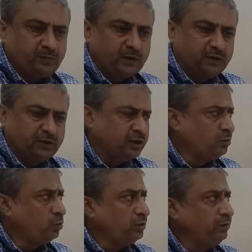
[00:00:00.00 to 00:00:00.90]
That is
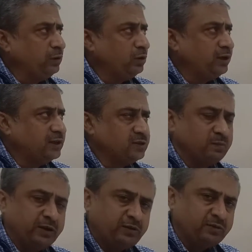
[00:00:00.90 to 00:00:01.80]
what we call it as
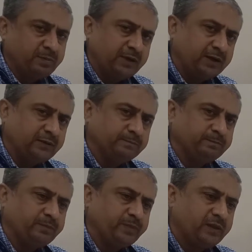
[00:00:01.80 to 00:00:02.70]
money supply.
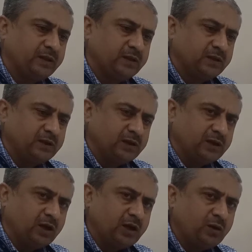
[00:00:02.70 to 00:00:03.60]

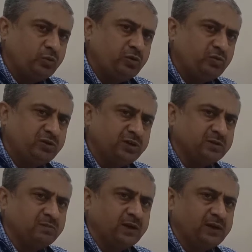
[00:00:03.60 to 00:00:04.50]
Now, how do you
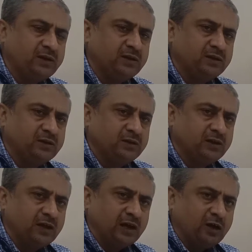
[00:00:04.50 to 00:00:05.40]
determine
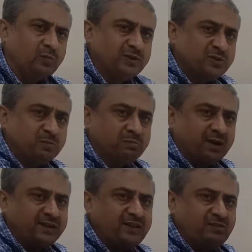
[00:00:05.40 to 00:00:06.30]
how much
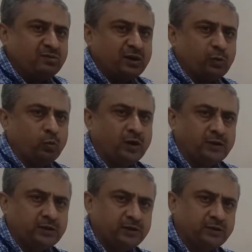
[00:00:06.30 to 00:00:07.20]
money is
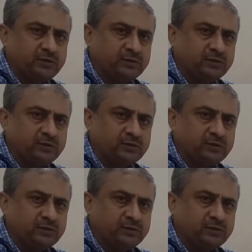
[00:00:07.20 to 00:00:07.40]
required